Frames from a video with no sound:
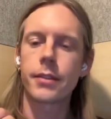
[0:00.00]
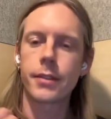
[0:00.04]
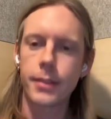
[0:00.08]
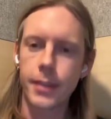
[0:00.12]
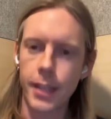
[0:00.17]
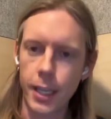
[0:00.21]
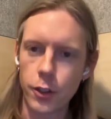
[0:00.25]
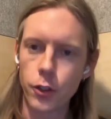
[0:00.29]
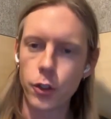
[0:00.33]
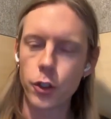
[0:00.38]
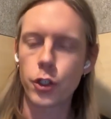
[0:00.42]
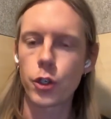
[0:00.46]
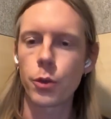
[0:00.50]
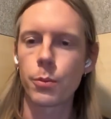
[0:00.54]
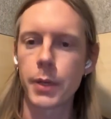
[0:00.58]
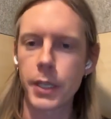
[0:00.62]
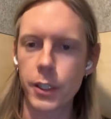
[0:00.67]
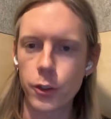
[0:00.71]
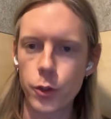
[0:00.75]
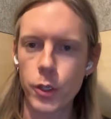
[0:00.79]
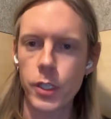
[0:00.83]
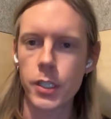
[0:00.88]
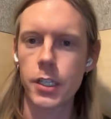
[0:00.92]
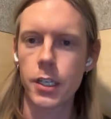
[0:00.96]
then you should be
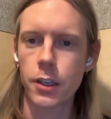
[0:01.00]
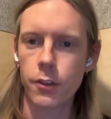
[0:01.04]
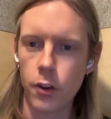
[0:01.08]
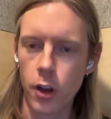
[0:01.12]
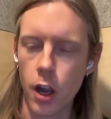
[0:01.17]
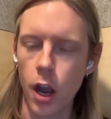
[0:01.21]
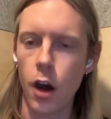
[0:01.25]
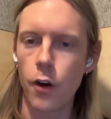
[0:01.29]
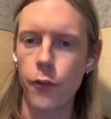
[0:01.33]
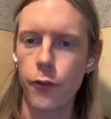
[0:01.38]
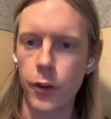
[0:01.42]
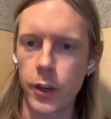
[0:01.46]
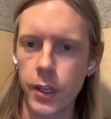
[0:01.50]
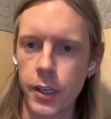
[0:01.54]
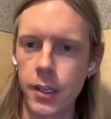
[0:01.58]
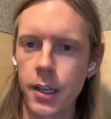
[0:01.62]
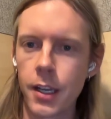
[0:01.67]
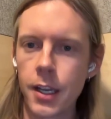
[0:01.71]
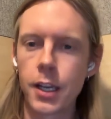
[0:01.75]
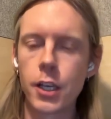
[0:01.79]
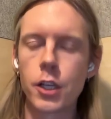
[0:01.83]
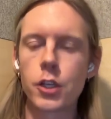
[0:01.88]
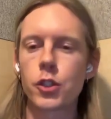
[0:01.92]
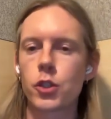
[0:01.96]
interested in a coffee.
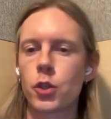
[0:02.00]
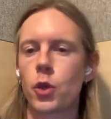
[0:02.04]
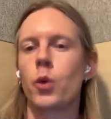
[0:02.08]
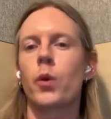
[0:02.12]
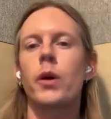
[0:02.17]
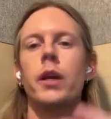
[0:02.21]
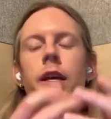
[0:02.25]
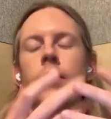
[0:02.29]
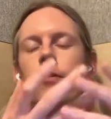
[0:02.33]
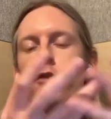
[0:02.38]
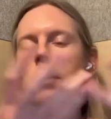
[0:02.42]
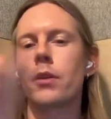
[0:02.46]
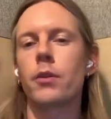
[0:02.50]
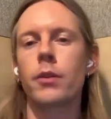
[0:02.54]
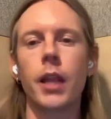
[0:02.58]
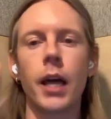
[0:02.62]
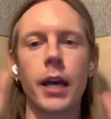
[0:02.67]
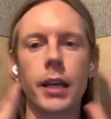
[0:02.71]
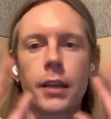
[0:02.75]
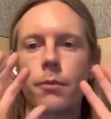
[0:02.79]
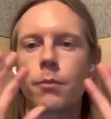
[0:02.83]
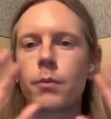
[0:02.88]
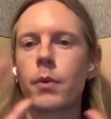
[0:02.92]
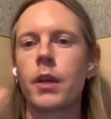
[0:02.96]
So even
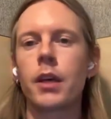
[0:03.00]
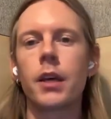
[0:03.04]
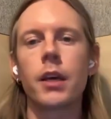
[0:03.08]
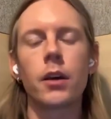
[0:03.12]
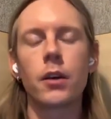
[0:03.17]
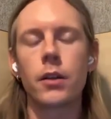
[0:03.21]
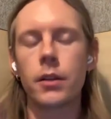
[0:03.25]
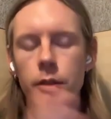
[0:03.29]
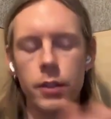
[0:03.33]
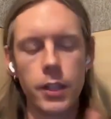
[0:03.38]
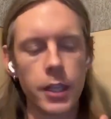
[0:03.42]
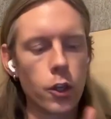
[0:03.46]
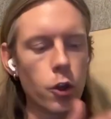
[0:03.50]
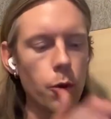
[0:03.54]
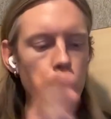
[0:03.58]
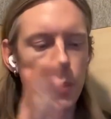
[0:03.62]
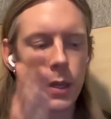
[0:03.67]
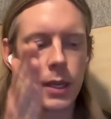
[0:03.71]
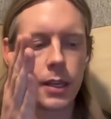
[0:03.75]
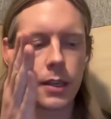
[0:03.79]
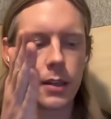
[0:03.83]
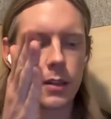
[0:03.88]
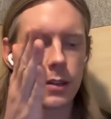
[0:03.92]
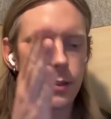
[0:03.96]
like it could
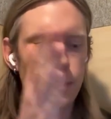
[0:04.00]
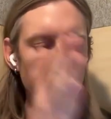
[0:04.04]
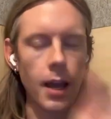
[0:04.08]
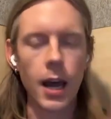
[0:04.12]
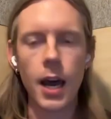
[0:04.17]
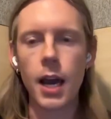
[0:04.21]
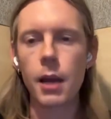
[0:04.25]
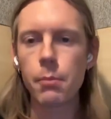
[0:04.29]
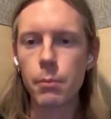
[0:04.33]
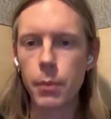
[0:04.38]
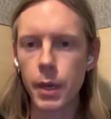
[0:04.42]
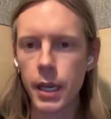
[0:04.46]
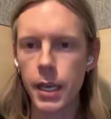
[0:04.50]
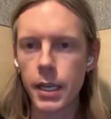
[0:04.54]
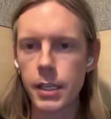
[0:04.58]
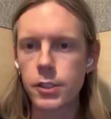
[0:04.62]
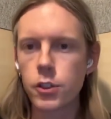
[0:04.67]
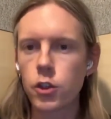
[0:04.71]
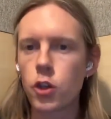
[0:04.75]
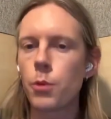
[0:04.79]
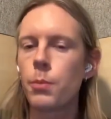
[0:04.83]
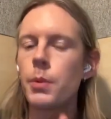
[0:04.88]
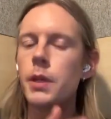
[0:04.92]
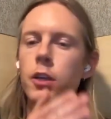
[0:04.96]
be time based,
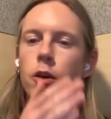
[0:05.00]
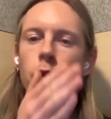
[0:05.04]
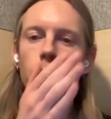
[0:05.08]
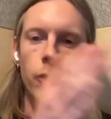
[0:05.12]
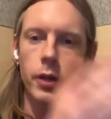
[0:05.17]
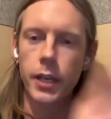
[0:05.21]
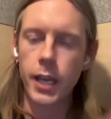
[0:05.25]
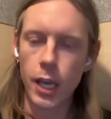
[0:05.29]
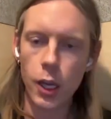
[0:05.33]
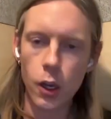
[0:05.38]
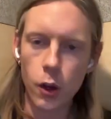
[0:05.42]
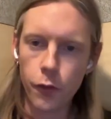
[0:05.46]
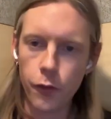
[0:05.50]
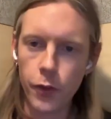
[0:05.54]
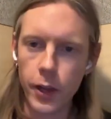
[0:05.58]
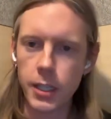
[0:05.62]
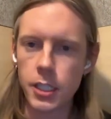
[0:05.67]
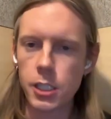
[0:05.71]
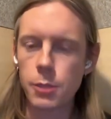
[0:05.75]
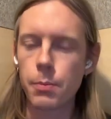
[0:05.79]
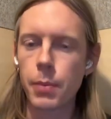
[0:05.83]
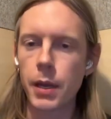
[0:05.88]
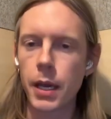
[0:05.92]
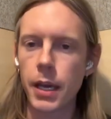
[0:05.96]
it could be
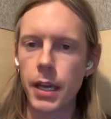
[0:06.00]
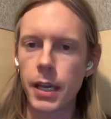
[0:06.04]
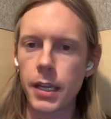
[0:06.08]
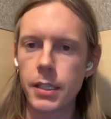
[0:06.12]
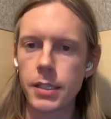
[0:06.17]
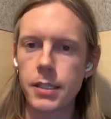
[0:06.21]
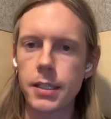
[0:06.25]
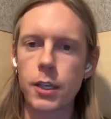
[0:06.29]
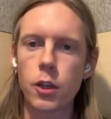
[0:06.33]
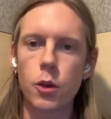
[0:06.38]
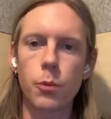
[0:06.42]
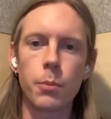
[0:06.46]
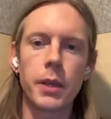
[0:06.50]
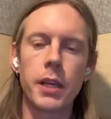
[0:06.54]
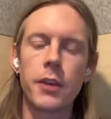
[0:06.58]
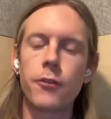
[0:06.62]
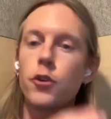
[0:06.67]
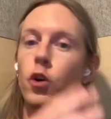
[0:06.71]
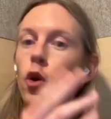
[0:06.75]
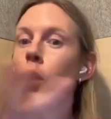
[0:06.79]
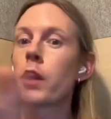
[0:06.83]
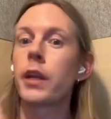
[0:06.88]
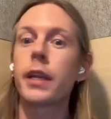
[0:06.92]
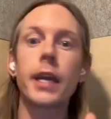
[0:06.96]
geofence based, it could be if
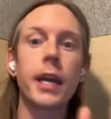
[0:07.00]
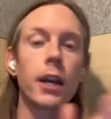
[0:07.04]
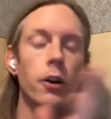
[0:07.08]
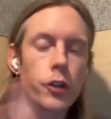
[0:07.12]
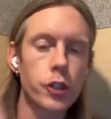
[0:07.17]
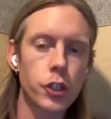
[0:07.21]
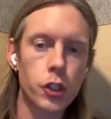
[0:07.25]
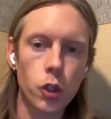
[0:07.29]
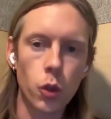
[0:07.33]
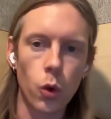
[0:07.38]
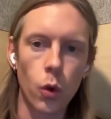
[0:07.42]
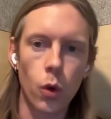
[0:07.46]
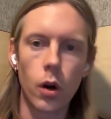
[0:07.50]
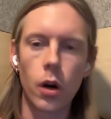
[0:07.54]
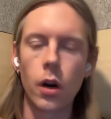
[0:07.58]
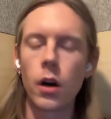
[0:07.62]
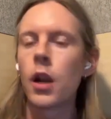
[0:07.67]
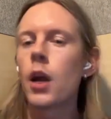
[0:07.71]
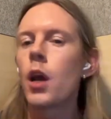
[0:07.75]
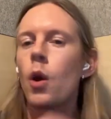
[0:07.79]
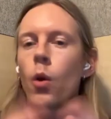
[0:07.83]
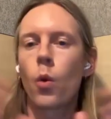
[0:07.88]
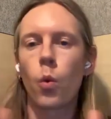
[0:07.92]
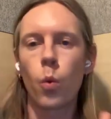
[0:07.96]
you're near a store,
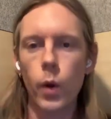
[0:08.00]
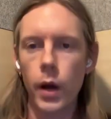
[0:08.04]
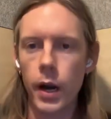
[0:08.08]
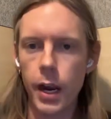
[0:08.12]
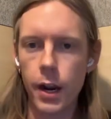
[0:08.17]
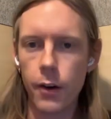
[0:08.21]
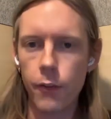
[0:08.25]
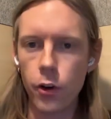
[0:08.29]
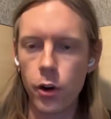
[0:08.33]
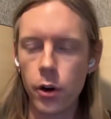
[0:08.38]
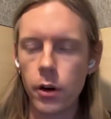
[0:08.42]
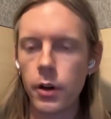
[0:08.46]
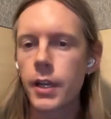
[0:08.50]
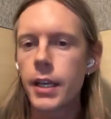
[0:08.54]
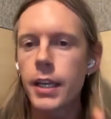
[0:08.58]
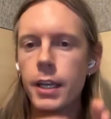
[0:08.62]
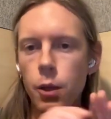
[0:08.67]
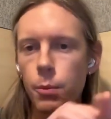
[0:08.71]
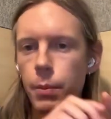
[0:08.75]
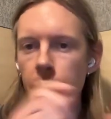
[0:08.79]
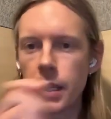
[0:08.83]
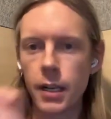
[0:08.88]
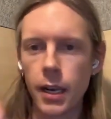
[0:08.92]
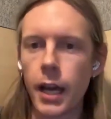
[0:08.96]
whatever. It
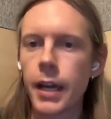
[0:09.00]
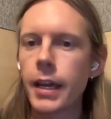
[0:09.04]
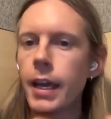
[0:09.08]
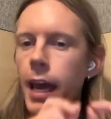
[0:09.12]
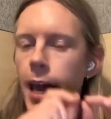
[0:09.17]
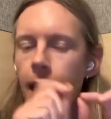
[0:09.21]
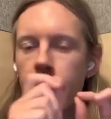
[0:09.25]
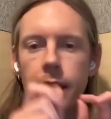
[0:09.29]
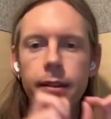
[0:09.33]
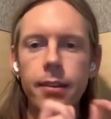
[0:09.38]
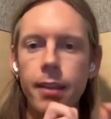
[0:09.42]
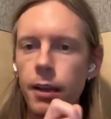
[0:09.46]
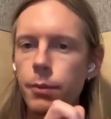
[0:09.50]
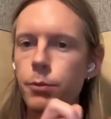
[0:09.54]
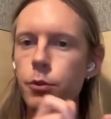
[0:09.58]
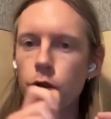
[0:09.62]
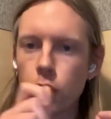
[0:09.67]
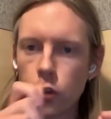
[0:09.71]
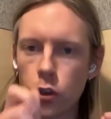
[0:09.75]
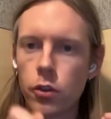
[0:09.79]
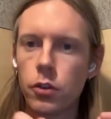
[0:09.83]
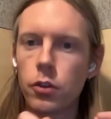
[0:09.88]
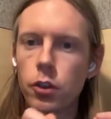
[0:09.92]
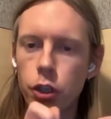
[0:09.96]
could be like any types of
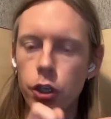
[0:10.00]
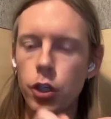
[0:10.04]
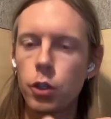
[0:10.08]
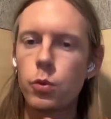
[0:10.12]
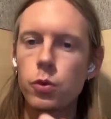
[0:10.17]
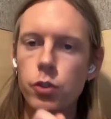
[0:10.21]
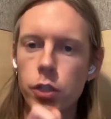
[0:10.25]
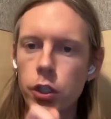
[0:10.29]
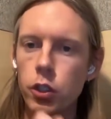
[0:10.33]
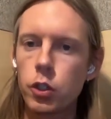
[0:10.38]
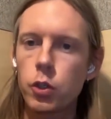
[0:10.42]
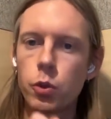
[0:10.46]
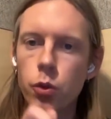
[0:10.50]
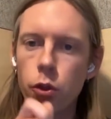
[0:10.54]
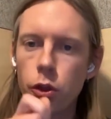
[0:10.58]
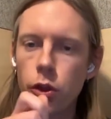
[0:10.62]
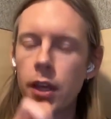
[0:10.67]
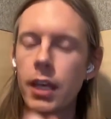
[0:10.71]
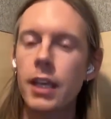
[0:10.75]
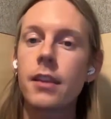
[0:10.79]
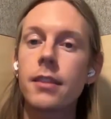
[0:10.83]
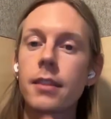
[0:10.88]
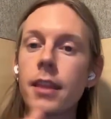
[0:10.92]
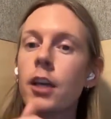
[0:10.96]
cues that you
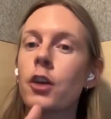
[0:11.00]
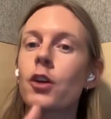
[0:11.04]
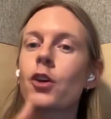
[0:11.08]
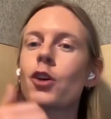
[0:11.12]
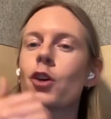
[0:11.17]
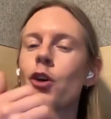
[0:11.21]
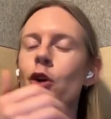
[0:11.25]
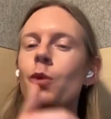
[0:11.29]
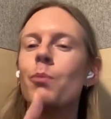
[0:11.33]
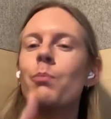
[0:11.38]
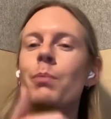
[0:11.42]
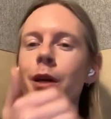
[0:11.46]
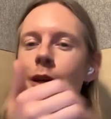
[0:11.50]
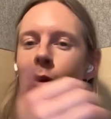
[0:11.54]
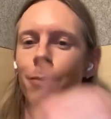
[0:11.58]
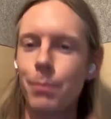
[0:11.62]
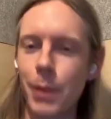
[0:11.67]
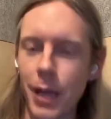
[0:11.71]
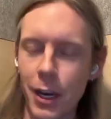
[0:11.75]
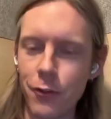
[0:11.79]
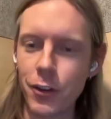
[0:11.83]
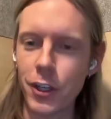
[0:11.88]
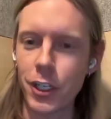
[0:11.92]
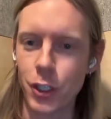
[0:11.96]
think that could be
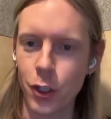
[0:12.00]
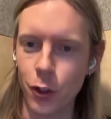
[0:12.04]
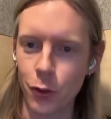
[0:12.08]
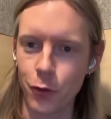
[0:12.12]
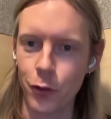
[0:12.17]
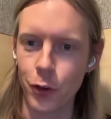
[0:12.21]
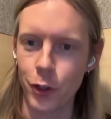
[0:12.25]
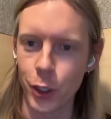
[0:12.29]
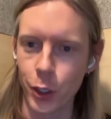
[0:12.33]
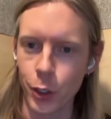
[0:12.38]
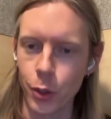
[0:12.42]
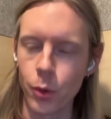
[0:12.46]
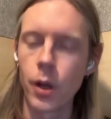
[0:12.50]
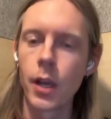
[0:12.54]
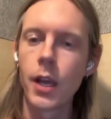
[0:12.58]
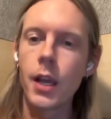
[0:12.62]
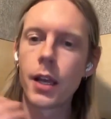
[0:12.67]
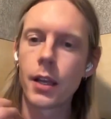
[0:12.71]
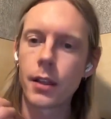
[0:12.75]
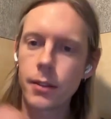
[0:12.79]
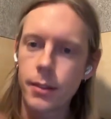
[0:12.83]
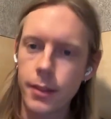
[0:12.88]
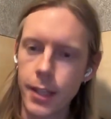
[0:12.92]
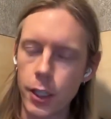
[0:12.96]
beneficial for you.
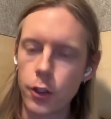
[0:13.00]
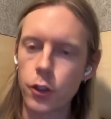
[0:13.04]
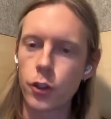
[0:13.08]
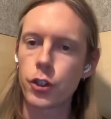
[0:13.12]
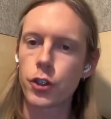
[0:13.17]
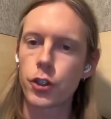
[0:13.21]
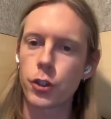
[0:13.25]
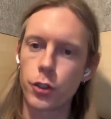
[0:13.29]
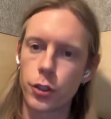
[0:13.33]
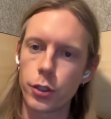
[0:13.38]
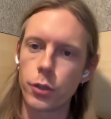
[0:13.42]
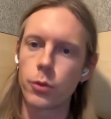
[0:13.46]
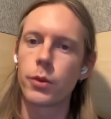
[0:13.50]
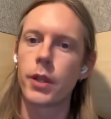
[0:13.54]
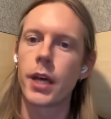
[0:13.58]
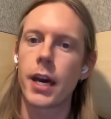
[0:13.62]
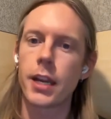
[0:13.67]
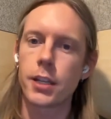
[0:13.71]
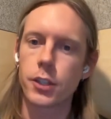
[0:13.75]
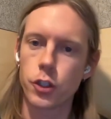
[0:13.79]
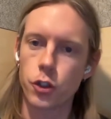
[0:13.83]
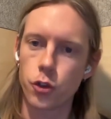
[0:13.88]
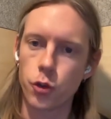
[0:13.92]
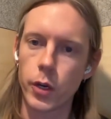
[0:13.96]
Then you should do that
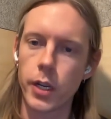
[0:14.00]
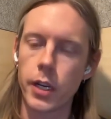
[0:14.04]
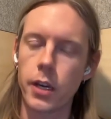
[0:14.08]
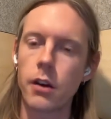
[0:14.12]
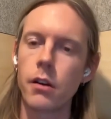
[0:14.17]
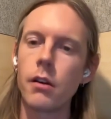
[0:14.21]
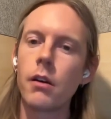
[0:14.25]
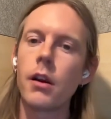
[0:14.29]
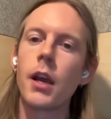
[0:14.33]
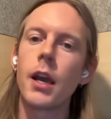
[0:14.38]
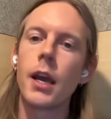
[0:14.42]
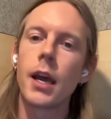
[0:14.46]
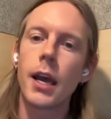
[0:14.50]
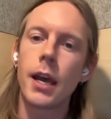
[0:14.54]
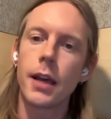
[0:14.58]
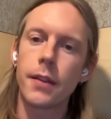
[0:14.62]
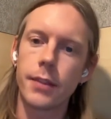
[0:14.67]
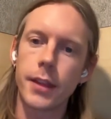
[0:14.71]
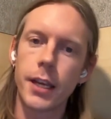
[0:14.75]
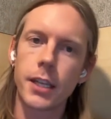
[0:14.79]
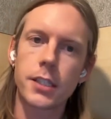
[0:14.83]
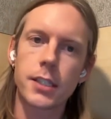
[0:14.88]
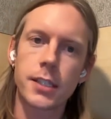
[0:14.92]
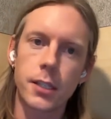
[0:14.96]
as trigger, and
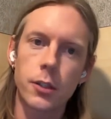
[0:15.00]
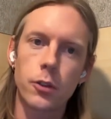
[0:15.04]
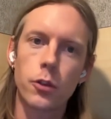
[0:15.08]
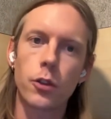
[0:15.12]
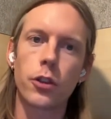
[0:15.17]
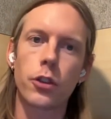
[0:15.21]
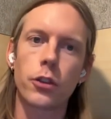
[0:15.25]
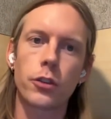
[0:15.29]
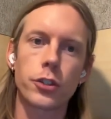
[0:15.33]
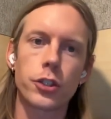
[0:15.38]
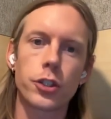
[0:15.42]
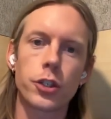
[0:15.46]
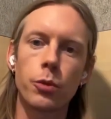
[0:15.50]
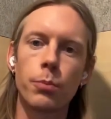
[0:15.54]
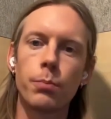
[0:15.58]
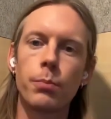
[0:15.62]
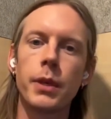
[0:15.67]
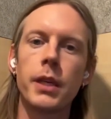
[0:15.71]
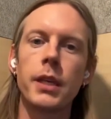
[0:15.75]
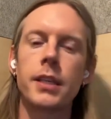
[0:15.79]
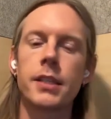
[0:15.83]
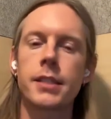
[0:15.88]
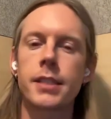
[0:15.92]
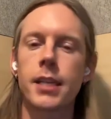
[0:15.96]
that's should
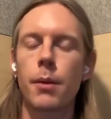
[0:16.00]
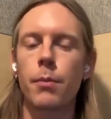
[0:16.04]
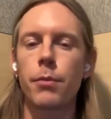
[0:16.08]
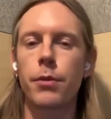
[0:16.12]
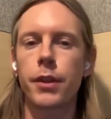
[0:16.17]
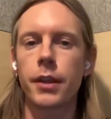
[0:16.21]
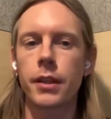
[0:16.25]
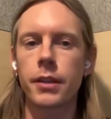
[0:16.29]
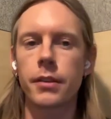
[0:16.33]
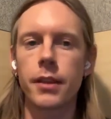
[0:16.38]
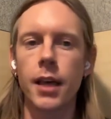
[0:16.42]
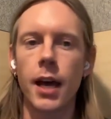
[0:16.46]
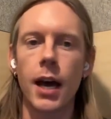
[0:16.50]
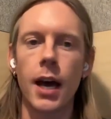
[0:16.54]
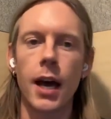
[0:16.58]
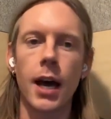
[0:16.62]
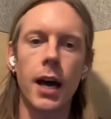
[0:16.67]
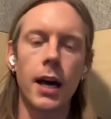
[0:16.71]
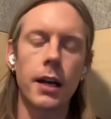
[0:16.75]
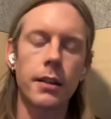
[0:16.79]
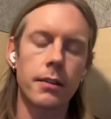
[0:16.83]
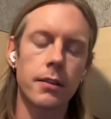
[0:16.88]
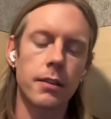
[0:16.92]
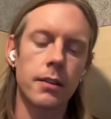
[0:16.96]
be something
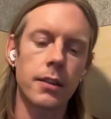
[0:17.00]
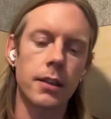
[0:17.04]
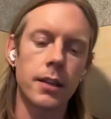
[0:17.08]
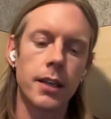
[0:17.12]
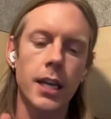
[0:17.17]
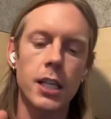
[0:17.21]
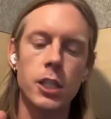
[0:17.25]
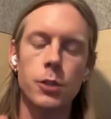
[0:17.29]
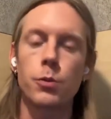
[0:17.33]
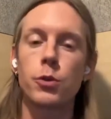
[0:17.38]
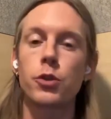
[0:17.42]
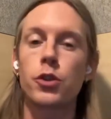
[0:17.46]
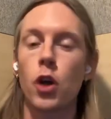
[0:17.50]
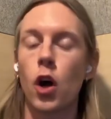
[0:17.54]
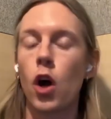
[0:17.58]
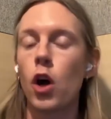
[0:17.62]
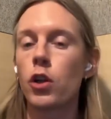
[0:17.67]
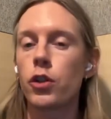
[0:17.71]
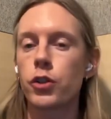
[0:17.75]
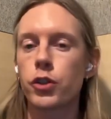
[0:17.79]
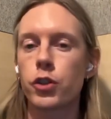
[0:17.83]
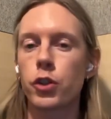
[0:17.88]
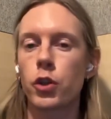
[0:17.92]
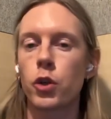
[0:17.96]
that the customers
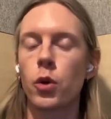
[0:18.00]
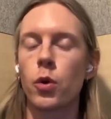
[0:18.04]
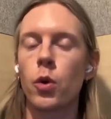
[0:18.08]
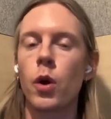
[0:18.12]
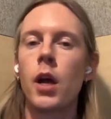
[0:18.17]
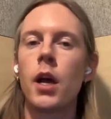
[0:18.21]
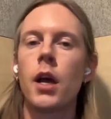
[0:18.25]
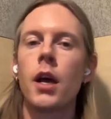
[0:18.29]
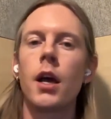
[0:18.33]
also